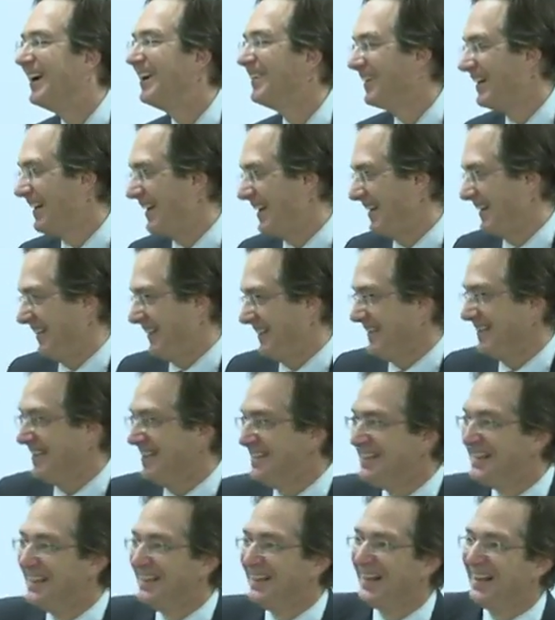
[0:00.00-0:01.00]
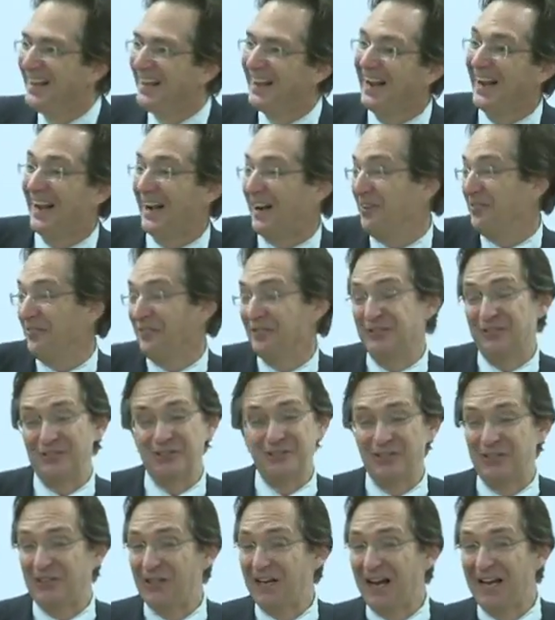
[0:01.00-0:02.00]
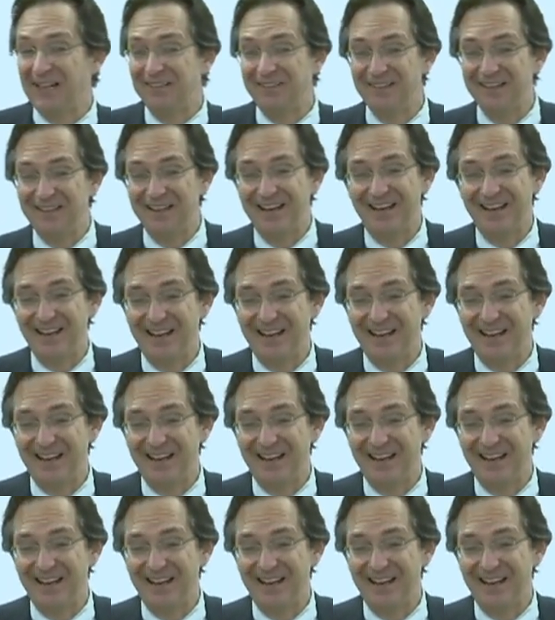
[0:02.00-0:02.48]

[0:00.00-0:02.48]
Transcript: right, uh, which is a good idea.